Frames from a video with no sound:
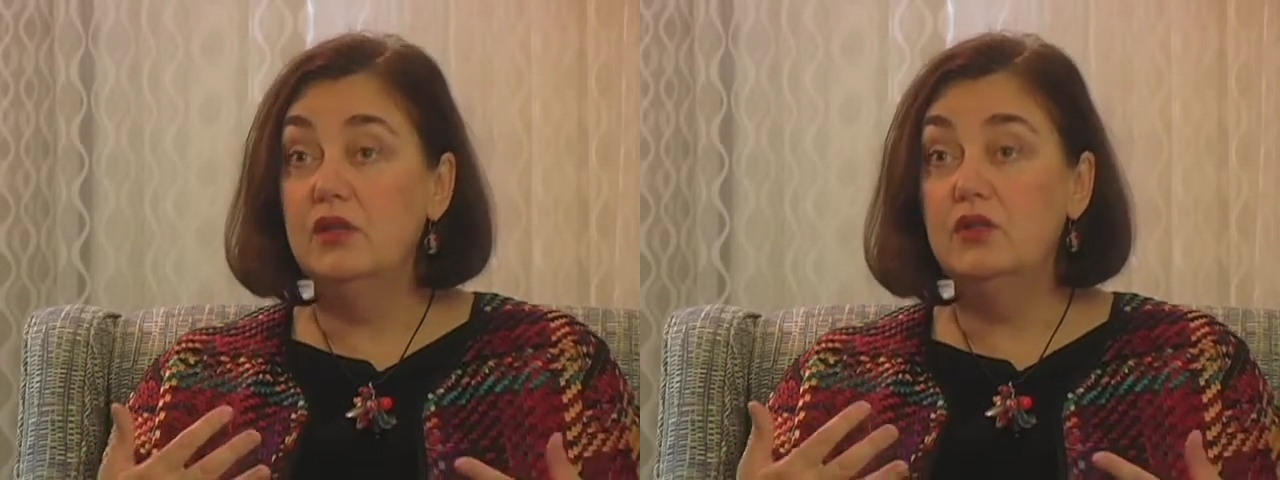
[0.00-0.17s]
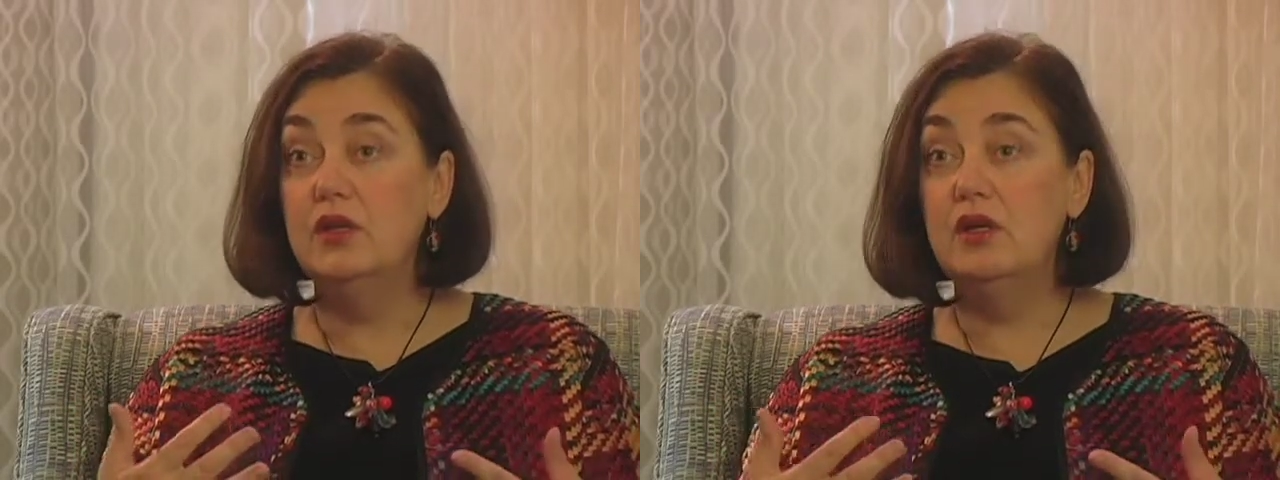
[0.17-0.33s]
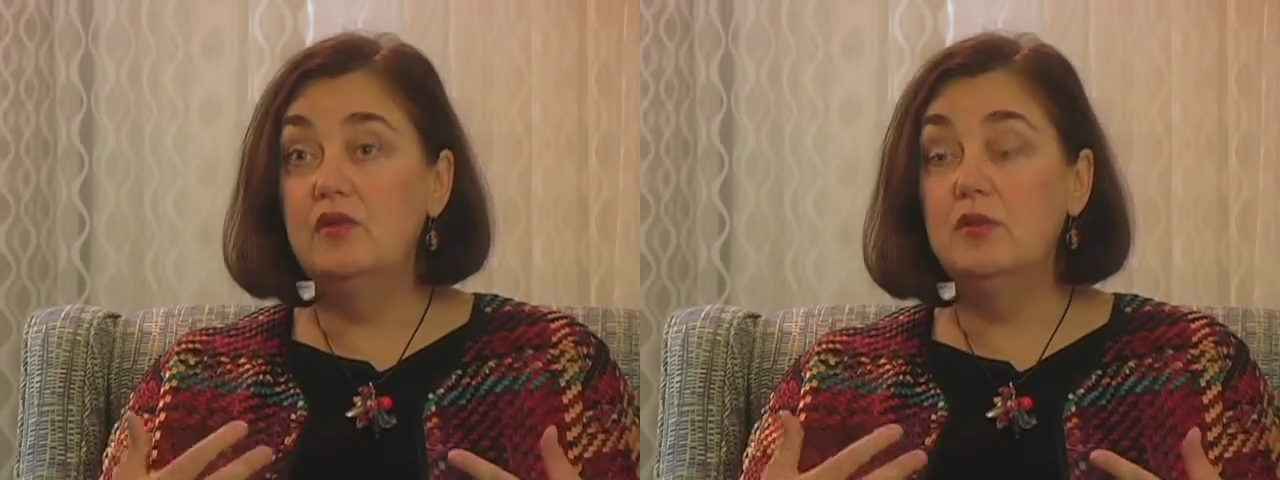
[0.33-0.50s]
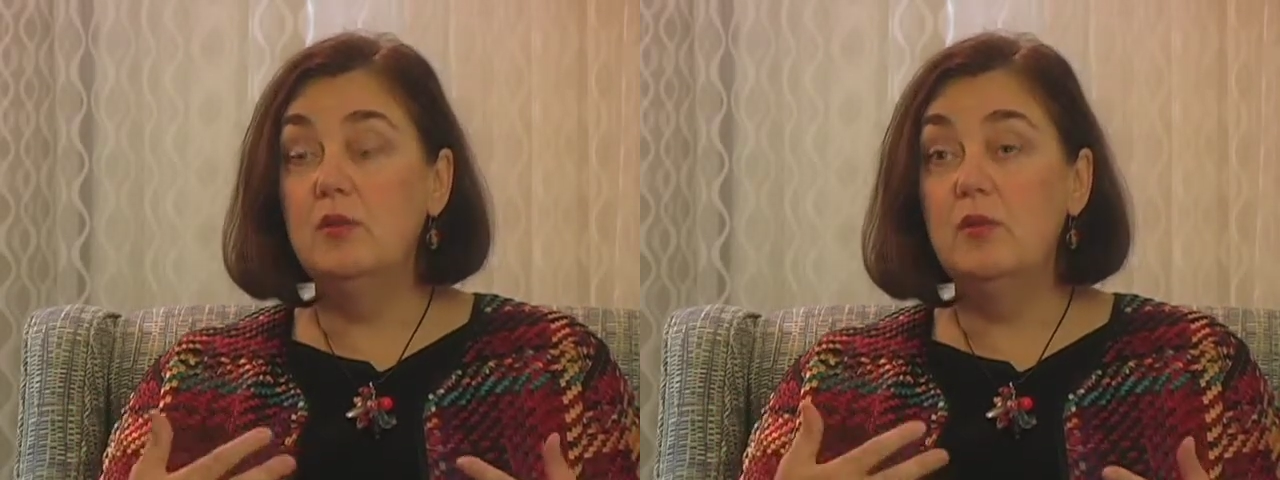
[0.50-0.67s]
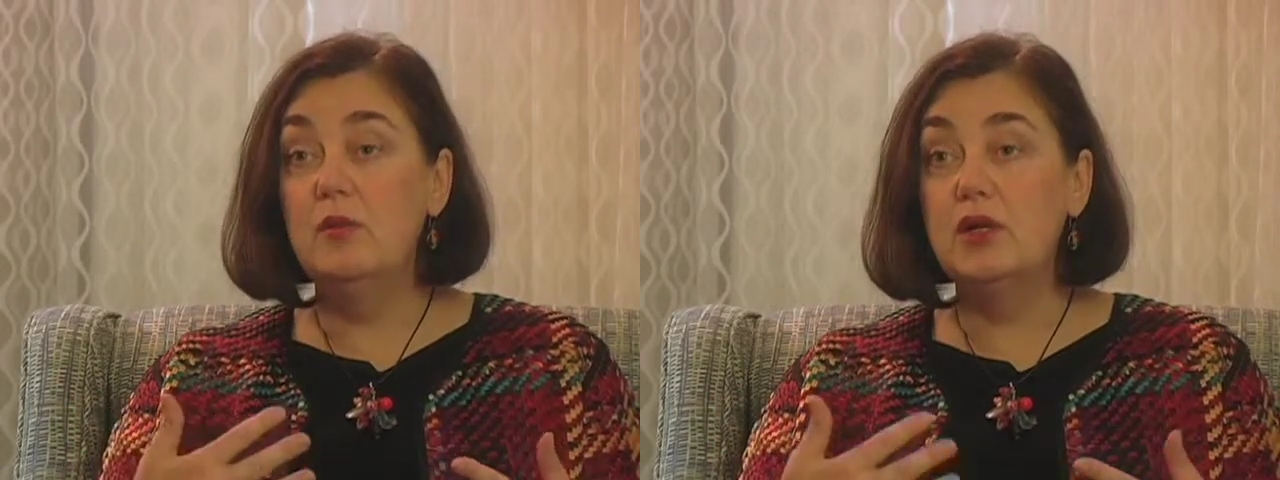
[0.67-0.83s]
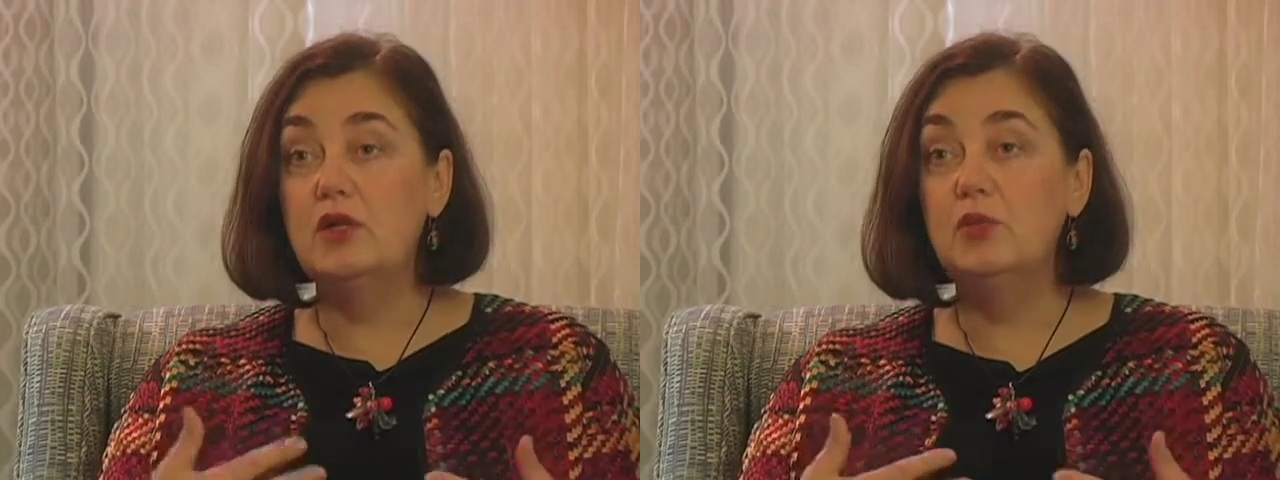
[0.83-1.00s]
So it gives them a
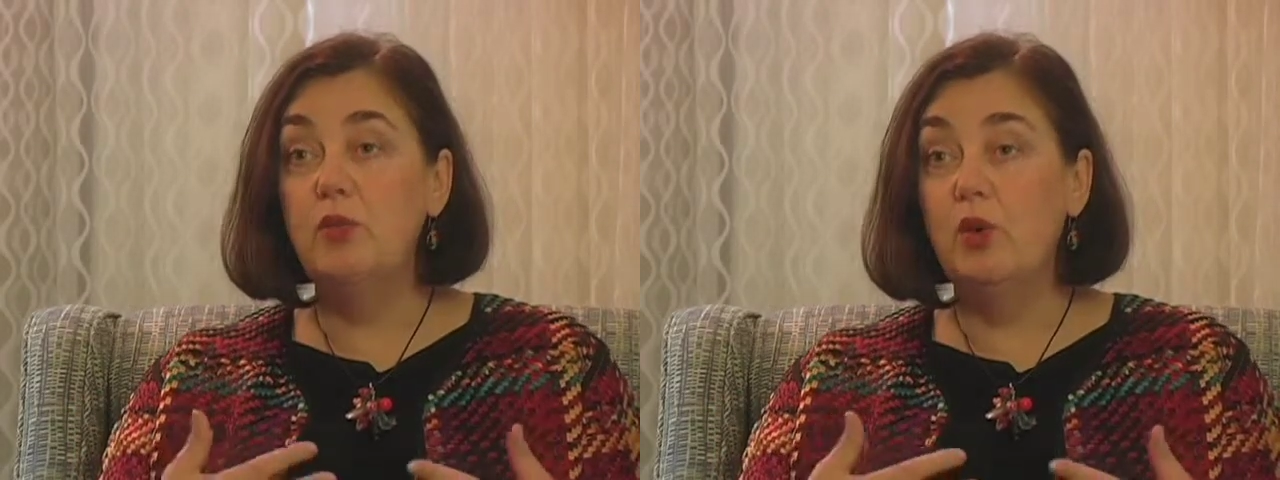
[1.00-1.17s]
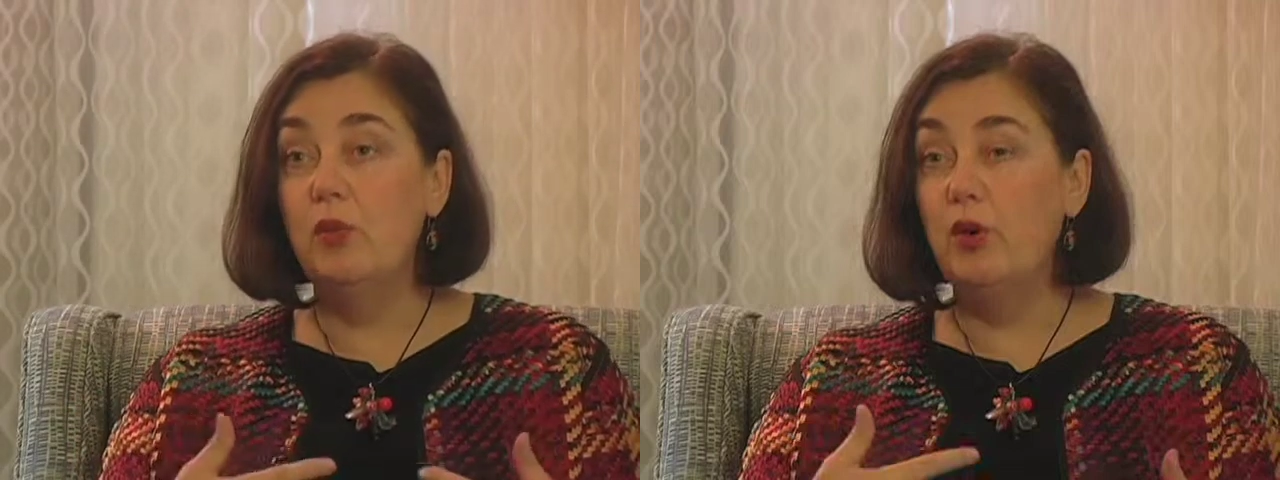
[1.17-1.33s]
much more